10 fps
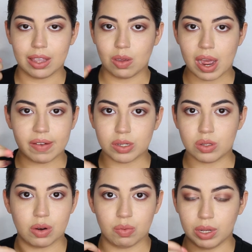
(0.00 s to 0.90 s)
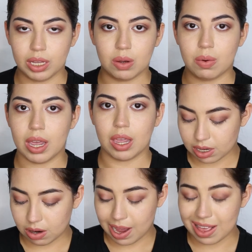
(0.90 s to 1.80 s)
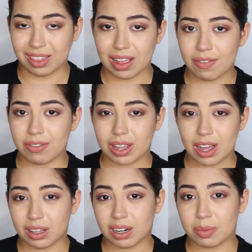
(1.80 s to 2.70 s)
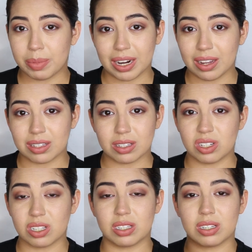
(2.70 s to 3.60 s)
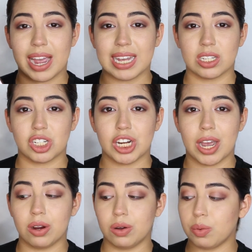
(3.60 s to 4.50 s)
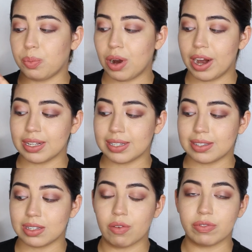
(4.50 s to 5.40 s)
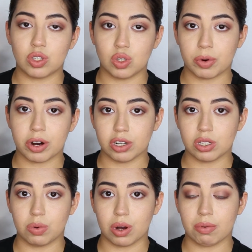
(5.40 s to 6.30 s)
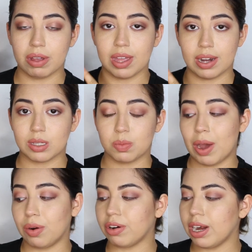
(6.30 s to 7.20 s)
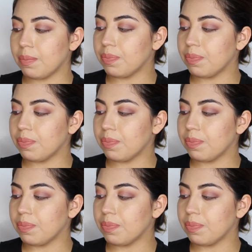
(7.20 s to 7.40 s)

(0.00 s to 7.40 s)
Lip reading: You have to do it really quick. So I love the color, but it's just, as a shadow, the product itself is super hard to work with and it's powdery.